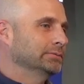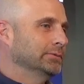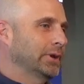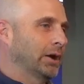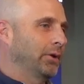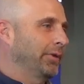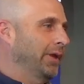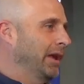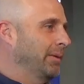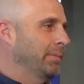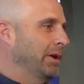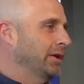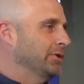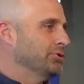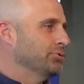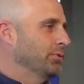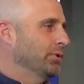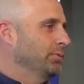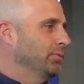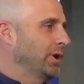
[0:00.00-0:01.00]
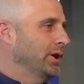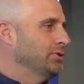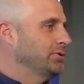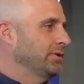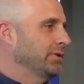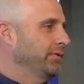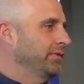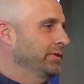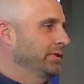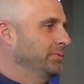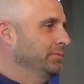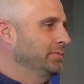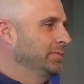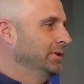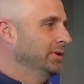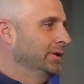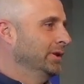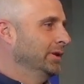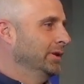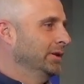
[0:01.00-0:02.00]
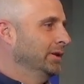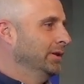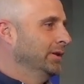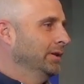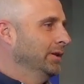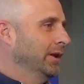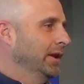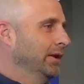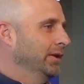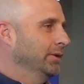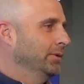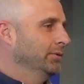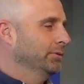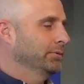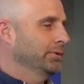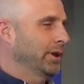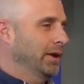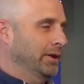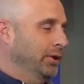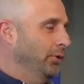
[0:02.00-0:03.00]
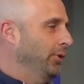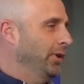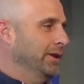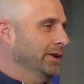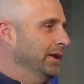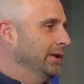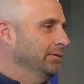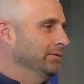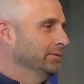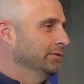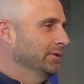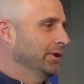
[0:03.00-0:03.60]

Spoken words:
anybody enjoyed watching the film. I know they didn't.